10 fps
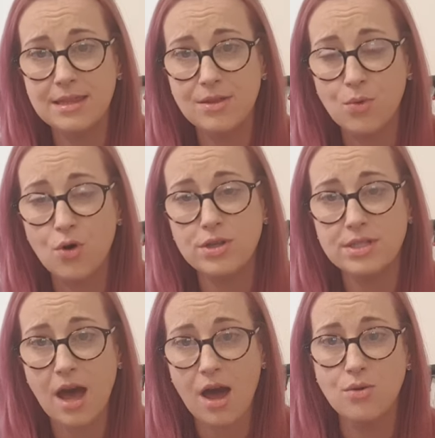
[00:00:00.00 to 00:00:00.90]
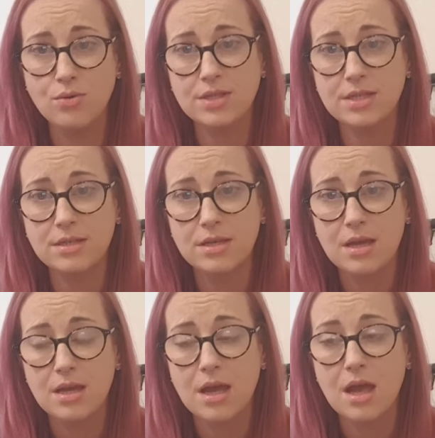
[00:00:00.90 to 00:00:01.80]
the Watts house
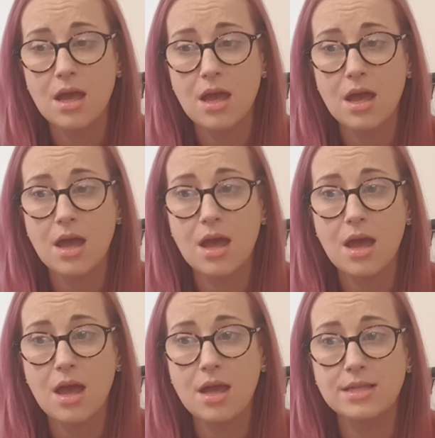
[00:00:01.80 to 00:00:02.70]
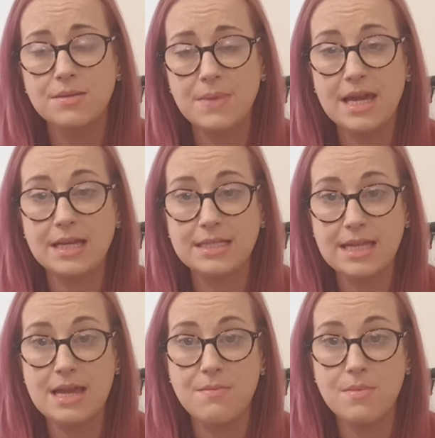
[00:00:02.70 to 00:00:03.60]
to make a
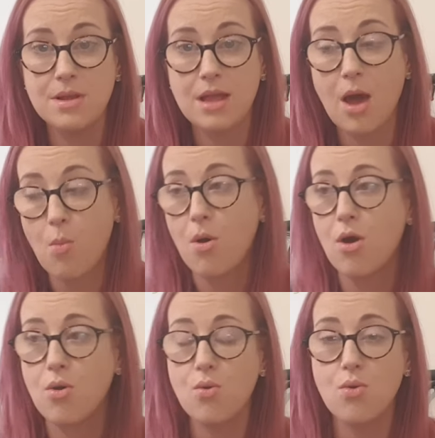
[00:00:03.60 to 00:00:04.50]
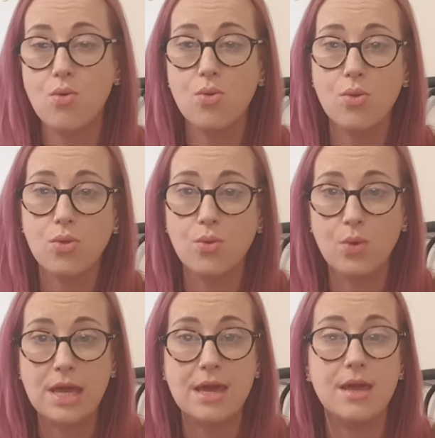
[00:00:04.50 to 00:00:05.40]
statement about the
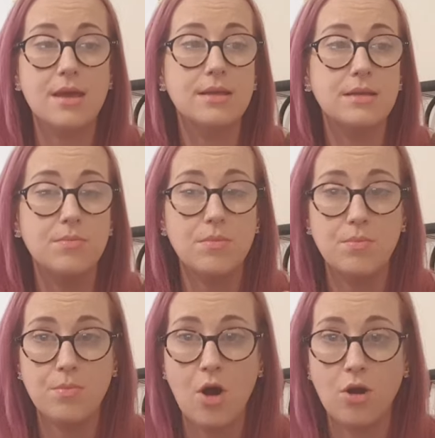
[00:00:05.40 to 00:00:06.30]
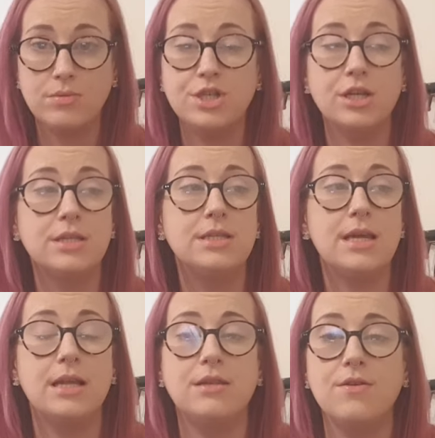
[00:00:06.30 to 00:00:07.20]
way armchair
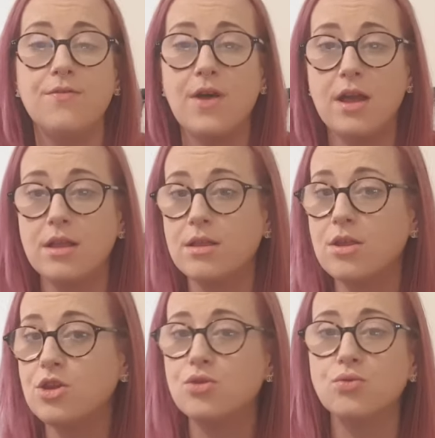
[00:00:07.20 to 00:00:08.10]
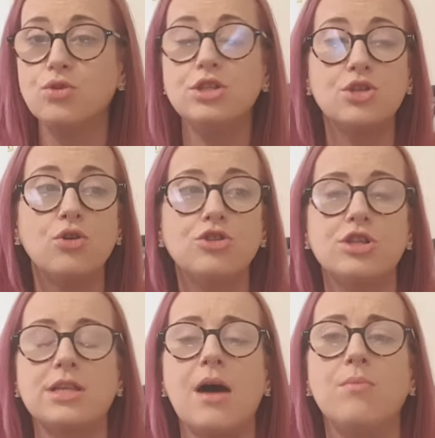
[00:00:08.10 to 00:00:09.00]
detective, and you know, it's not
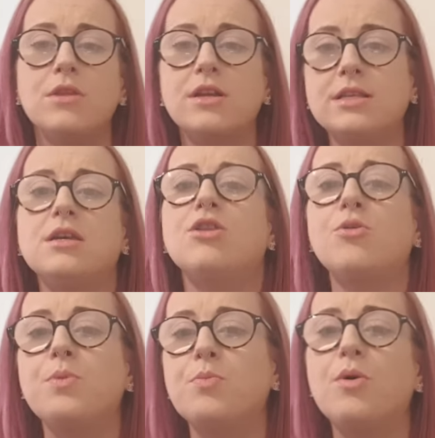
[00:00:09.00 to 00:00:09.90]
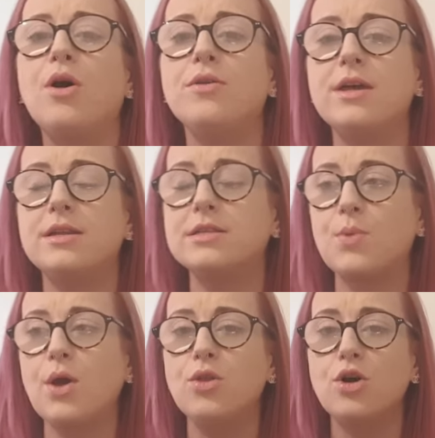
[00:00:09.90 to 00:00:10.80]
just him, there is other people out there as
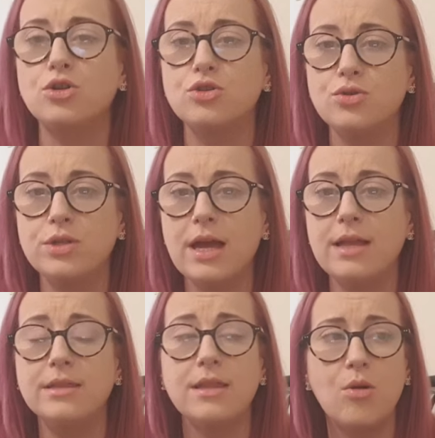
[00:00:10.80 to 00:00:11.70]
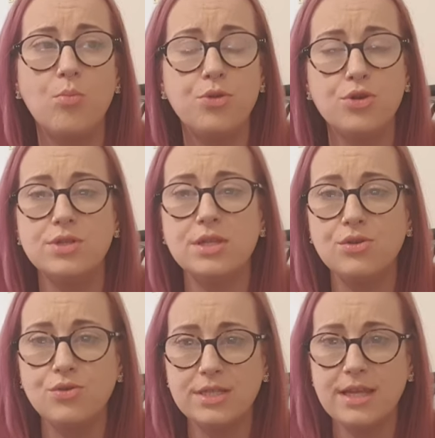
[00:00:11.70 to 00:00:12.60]
well that are doing it and abusing
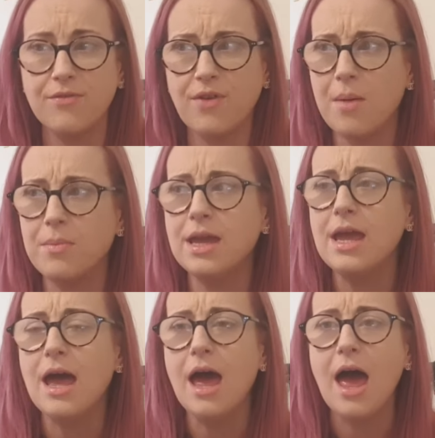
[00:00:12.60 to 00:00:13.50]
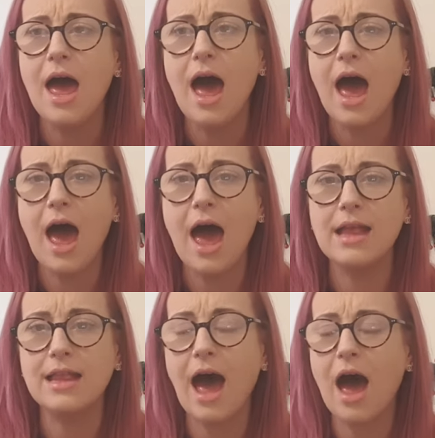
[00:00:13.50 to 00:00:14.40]
the Rusek family.
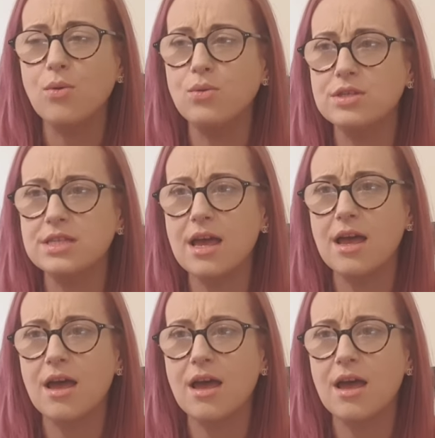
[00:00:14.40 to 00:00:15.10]
And I was